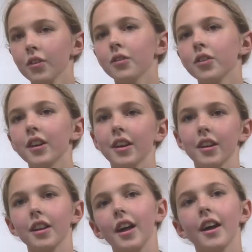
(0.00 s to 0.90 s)
though it's like
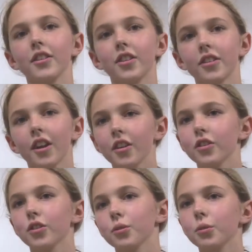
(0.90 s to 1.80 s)
a class, it's not
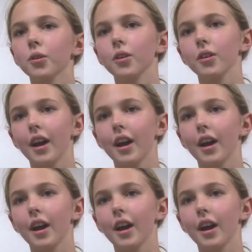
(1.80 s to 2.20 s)
a school